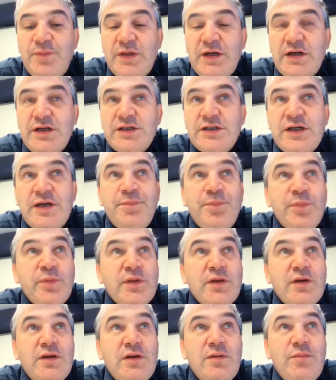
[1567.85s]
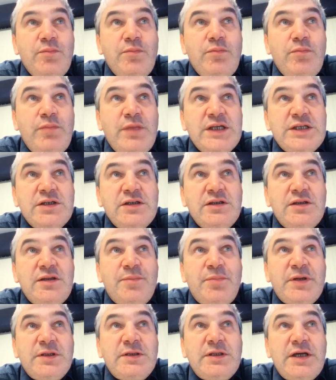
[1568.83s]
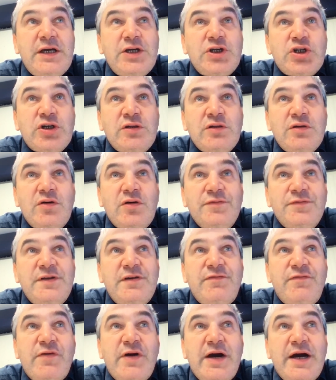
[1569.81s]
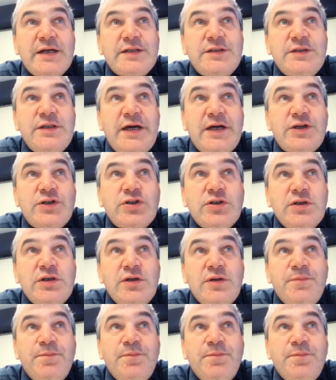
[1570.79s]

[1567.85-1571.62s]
There is a misinterpretation of the fact that